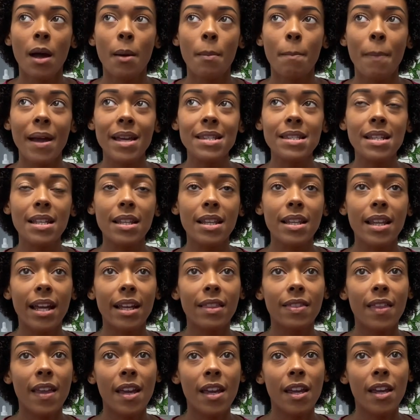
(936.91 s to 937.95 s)
basically
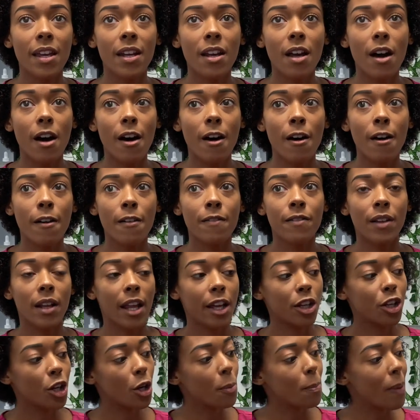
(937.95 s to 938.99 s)
like thinking of
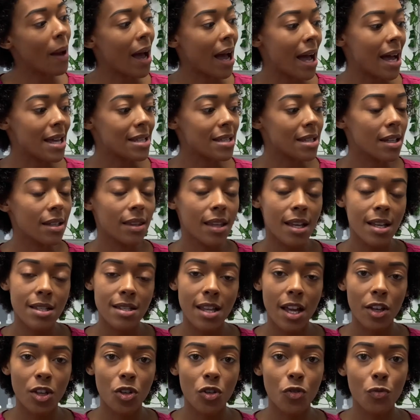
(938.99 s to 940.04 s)
like your past and the things
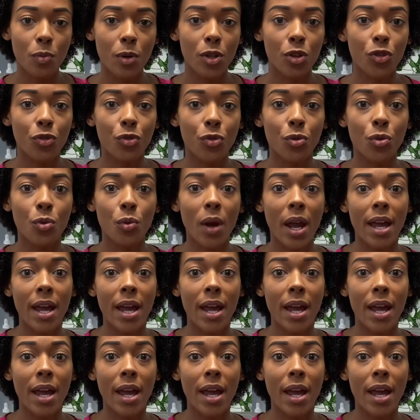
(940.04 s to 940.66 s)
that you've been through,